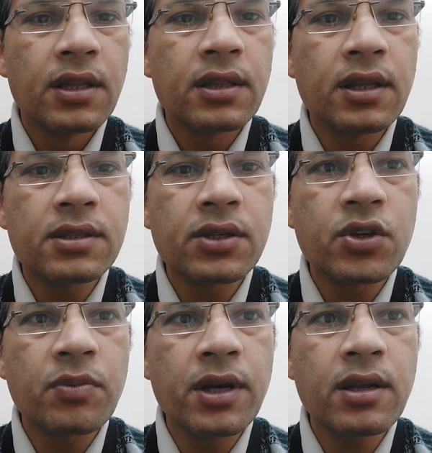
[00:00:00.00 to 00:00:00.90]
There is a
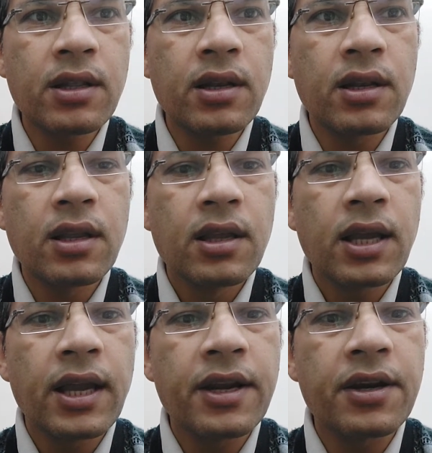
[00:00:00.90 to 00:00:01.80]
tubercle and a